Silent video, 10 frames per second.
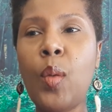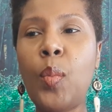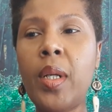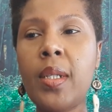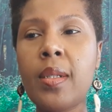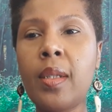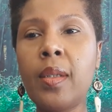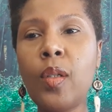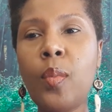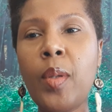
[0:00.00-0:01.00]
But he's a
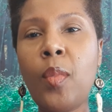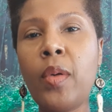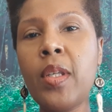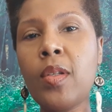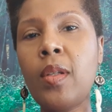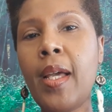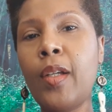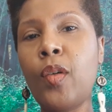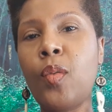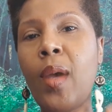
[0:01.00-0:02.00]
little bit more. These are
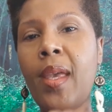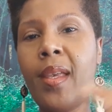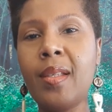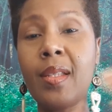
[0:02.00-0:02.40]
like grades,